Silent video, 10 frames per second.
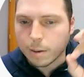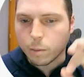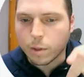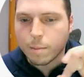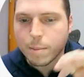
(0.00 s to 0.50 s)

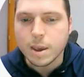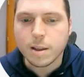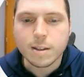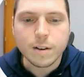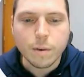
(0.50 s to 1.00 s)
with a B
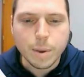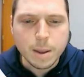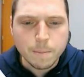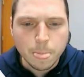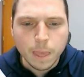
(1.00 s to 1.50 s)
instead of a
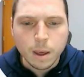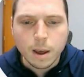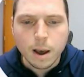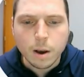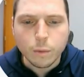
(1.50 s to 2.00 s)
P.
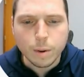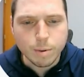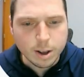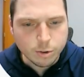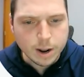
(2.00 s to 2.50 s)

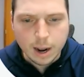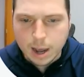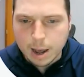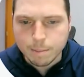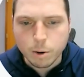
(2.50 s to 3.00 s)

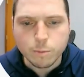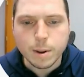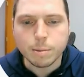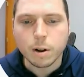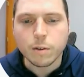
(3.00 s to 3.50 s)
Repricer.com, most
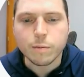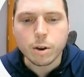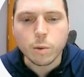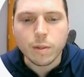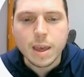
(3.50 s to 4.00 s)
people are
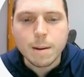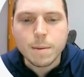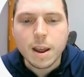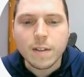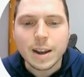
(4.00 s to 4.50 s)
familiar with them.
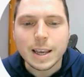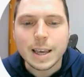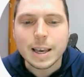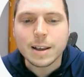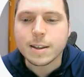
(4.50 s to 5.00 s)
And then
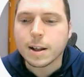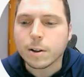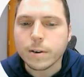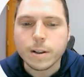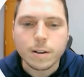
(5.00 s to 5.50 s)
Geek
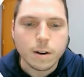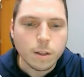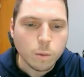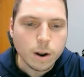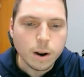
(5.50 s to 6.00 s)
Seller is
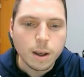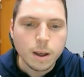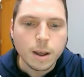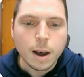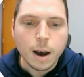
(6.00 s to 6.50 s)
another one.
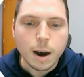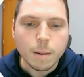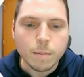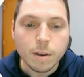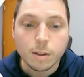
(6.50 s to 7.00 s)

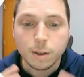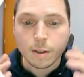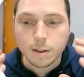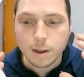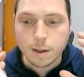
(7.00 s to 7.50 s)
This
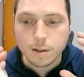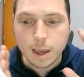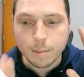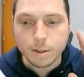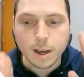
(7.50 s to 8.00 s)
list is
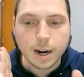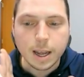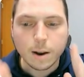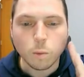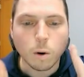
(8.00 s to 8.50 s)
Amazon
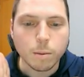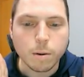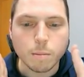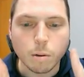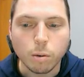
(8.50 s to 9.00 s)
and
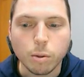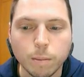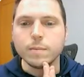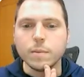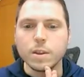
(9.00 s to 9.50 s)
Walmart both.
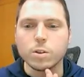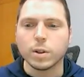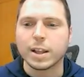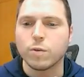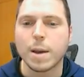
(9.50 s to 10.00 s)
So
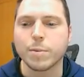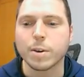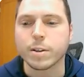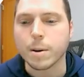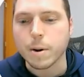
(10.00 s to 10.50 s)
let's wrap
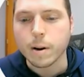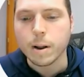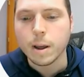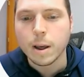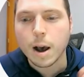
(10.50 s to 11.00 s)
this up here.
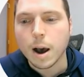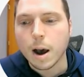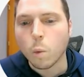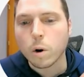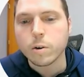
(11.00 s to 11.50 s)

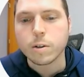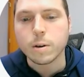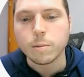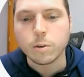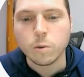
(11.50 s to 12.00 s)
What are
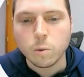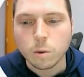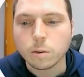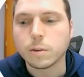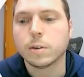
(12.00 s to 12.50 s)
some
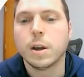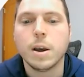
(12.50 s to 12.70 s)
tools